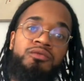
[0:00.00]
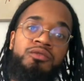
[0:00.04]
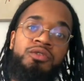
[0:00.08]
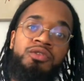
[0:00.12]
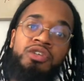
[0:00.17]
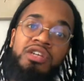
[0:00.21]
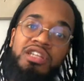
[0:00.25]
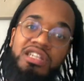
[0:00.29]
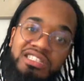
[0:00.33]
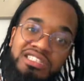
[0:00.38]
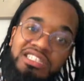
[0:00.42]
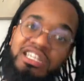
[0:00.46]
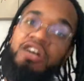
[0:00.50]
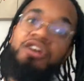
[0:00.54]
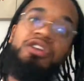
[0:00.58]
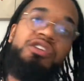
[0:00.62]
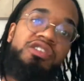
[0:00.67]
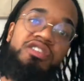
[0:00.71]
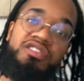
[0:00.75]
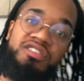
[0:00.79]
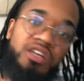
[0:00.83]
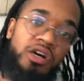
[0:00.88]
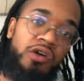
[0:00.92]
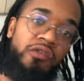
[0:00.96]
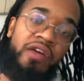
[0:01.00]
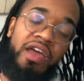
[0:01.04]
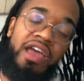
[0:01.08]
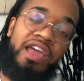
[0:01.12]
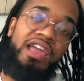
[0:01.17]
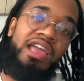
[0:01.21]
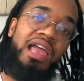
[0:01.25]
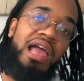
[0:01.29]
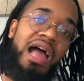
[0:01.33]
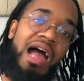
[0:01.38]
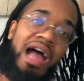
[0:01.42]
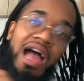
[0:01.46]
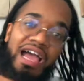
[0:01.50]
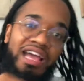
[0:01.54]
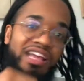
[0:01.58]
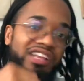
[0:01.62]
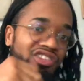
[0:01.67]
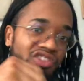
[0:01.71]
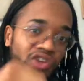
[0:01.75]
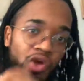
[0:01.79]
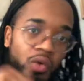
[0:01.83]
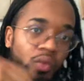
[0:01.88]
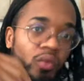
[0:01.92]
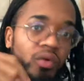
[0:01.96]
You got to tell yourself, hey, I
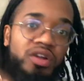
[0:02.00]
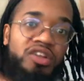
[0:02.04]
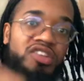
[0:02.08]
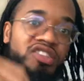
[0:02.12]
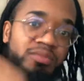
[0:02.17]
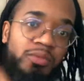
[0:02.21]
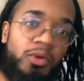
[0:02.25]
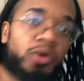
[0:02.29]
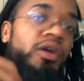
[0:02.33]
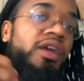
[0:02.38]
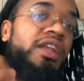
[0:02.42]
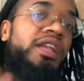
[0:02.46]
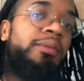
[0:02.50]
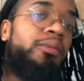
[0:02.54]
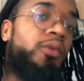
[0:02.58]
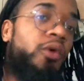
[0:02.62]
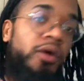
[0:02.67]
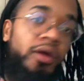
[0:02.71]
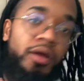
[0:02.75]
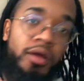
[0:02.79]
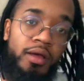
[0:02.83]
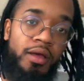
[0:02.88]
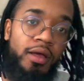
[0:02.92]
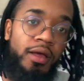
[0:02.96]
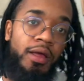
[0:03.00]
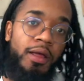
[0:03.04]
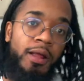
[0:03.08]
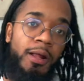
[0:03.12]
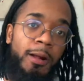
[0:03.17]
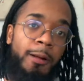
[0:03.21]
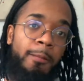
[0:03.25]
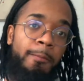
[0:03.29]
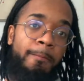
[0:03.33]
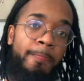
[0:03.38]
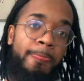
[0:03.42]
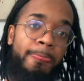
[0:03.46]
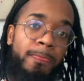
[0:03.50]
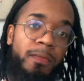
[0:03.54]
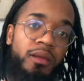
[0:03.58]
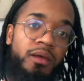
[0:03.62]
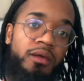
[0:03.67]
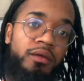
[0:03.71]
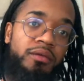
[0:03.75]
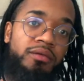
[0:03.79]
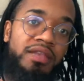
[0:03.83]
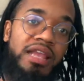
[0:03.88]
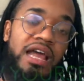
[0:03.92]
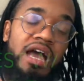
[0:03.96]
don't want to smoke anymore.
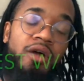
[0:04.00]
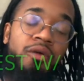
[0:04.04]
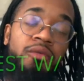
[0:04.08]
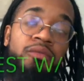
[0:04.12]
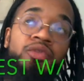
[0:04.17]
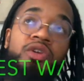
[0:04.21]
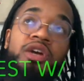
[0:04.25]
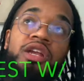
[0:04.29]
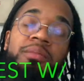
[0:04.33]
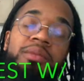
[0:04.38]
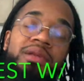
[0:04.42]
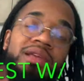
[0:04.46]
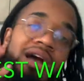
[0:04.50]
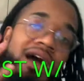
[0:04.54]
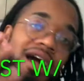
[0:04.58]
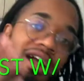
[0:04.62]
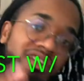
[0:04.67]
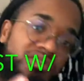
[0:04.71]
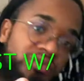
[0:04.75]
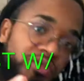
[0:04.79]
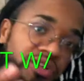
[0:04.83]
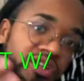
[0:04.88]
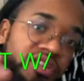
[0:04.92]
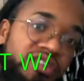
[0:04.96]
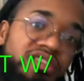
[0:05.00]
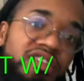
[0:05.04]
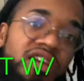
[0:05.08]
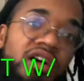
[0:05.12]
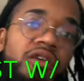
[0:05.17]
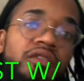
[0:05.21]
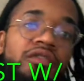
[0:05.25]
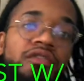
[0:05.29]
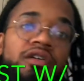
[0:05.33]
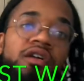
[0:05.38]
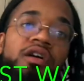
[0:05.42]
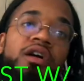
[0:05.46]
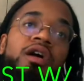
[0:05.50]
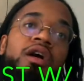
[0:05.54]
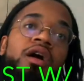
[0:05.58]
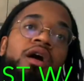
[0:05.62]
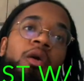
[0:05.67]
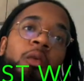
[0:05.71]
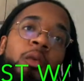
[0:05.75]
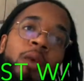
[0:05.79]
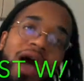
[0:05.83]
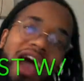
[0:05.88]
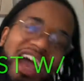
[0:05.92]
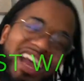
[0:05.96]
Now, you got to be honest with yourself.
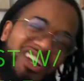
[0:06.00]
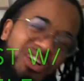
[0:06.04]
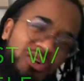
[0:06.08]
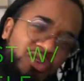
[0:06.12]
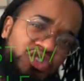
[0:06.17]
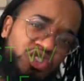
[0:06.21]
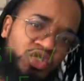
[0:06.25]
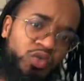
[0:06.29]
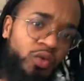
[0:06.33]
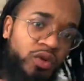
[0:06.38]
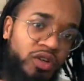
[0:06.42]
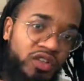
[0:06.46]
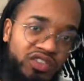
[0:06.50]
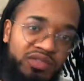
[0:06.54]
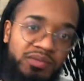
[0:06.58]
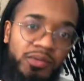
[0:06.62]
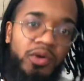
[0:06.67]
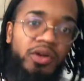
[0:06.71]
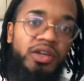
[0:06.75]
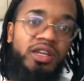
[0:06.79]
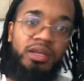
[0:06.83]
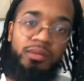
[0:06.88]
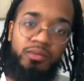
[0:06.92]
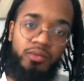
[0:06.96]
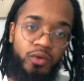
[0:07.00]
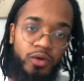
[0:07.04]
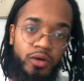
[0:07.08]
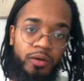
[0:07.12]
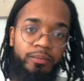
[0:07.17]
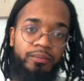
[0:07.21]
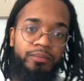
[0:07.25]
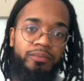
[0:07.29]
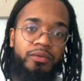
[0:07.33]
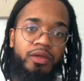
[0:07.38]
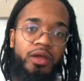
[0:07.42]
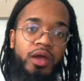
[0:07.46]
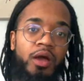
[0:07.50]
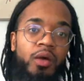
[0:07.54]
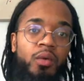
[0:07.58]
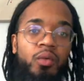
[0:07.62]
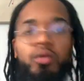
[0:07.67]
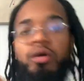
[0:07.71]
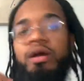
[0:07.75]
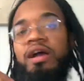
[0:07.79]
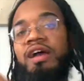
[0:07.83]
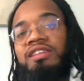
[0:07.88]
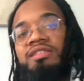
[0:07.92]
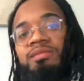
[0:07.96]
Why don't you want to smoke anymore?
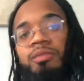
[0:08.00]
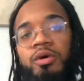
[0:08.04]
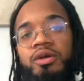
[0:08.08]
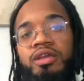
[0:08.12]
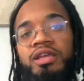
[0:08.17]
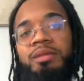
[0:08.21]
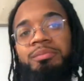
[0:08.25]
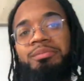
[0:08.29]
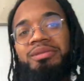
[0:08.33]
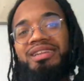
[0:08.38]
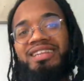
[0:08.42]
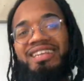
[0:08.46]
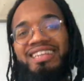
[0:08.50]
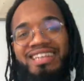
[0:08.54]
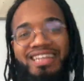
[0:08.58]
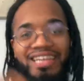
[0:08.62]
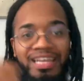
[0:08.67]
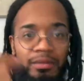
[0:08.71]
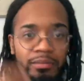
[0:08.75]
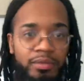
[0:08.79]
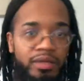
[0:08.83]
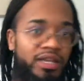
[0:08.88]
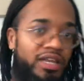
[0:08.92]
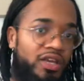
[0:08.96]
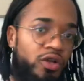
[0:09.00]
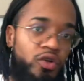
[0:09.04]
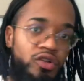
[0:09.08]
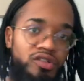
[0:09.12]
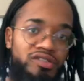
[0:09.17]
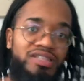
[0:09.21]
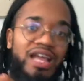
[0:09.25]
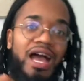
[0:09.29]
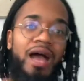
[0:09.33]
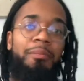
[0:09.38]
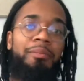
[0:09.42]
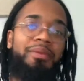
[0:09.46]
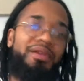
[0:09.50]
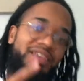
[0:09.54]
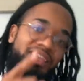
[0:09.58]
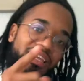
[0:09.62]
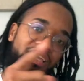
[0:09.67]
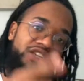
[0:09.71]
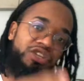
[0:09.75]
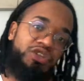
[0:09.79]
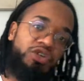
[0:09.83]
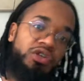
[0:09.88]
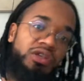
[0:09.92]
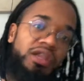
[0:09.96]
What has smoking been inhibiting or stopping
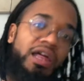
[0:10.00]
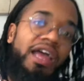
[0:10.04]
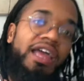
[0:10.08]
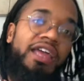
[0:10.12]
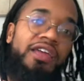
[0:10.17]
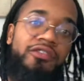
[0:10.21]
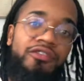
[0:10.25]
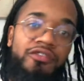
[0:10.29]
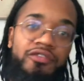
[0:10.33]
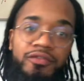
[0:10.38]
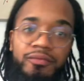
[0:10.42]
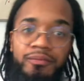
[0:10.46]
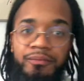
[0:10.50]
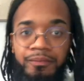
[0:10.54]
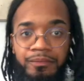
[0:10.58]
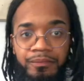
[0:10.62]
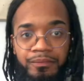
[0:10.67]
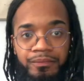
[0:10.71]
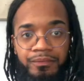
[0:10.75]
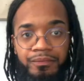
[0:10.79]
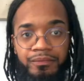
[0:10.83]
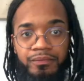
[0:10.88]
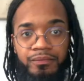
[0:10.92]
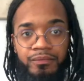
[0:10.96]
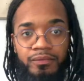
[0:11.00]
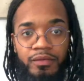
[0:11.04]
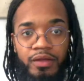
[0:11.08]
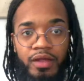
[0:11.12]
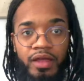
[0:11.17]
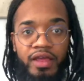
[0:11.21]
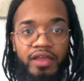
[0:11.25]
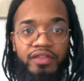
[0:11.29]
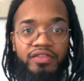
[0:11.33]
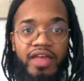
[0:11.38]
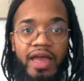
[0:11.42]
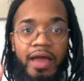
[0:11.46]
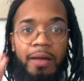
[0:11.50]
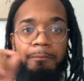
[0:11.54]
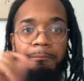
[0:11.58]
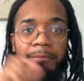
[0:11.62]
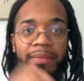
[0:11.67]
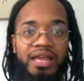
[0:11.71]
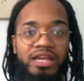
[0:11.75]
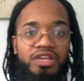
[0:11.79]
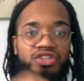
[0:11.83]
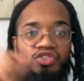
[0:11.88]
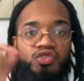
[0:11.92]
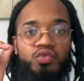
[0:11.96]
in your life that
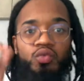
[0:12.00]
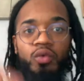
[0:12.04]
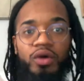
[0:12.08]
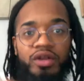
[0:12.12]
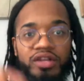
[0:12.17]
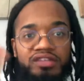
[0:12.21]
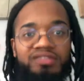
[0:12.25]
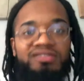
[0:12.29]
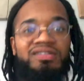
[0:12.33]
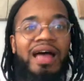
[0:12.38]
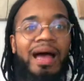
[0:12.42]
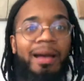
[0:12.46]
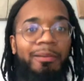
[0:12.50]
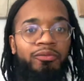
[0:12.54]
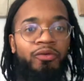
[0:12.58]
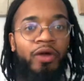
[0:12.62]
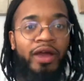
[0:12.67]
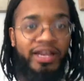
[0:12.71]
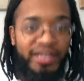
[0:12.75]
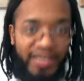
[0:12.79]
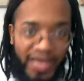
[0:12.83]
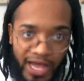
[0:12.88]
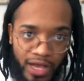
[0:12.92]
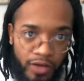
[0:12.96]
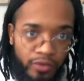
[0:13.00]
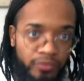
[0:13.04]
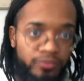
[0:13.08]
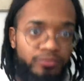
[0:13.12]
makes you want to stop right now?